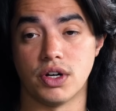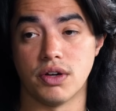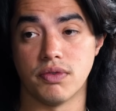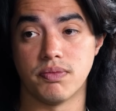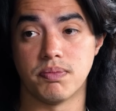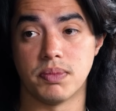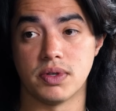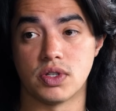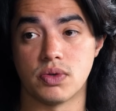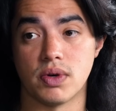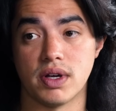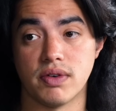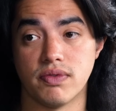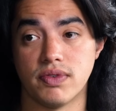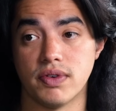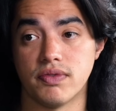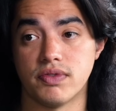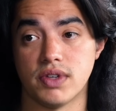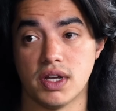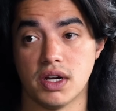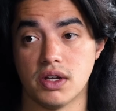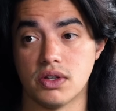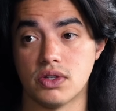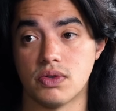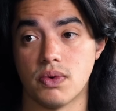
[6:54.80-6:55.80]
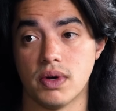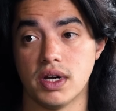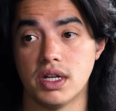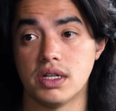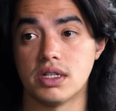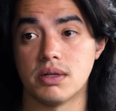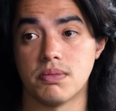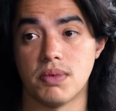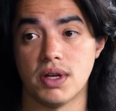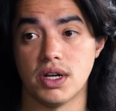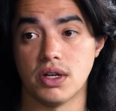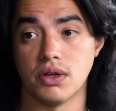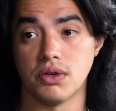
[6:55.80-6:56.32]
between 15 and 20
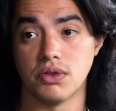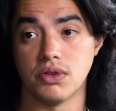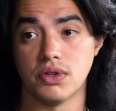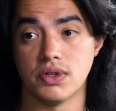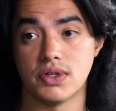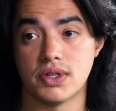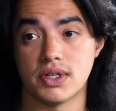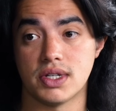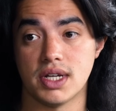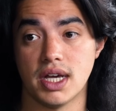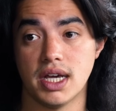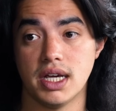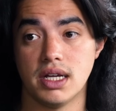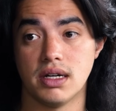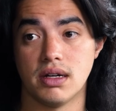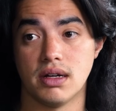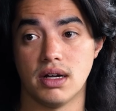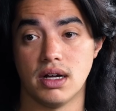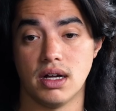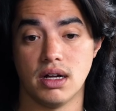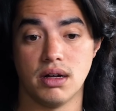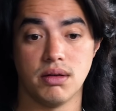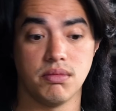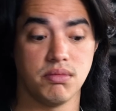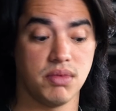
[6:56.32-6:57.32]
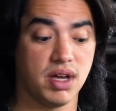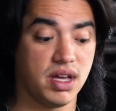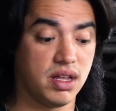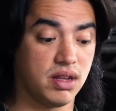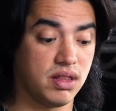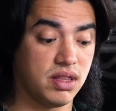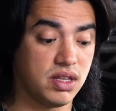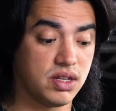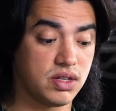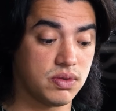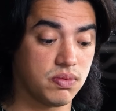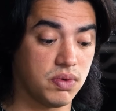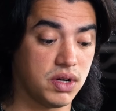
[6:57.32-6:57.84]
depending on your state.
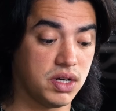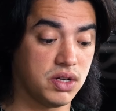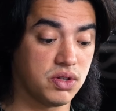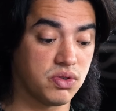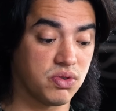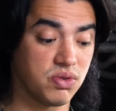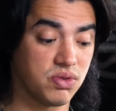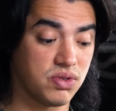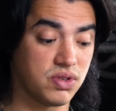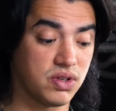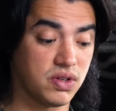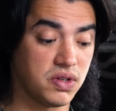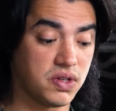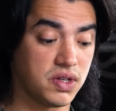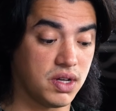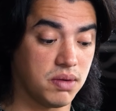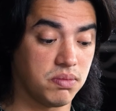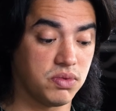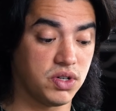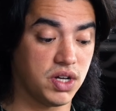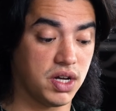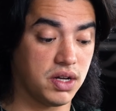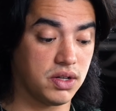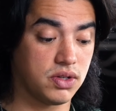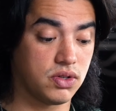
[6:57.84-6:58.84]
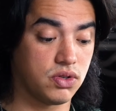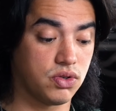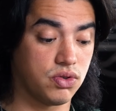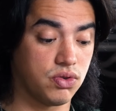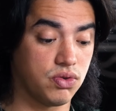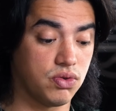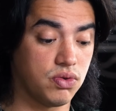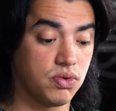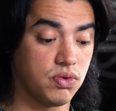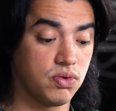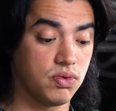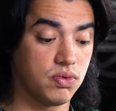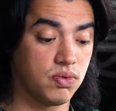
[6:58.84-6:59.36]
And this one is also subject
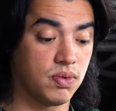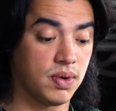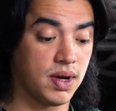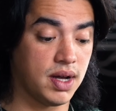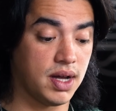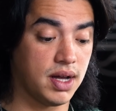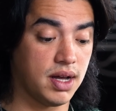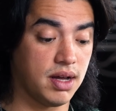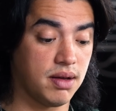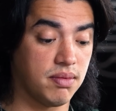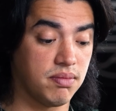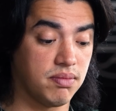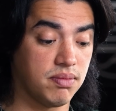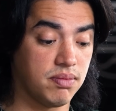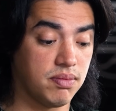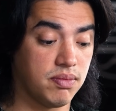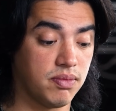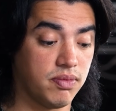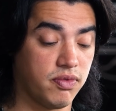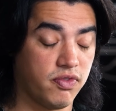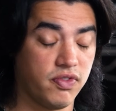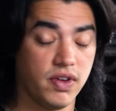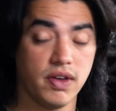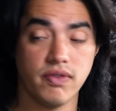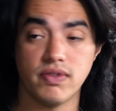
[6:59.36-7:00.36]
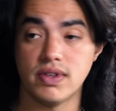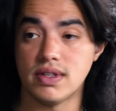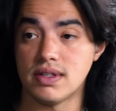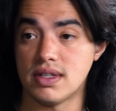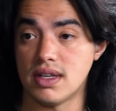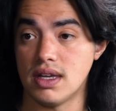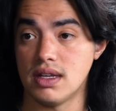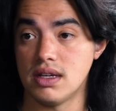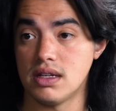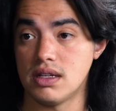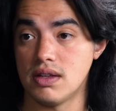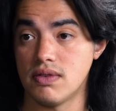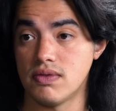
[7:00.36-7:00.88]
to FEV
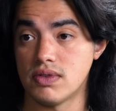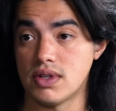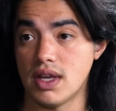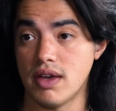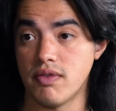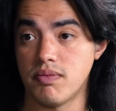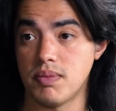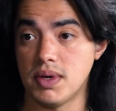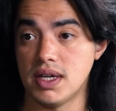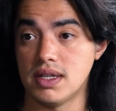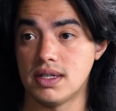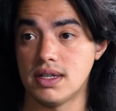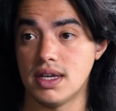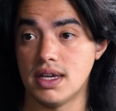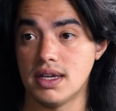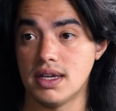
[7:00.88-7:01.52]
incentives, FBT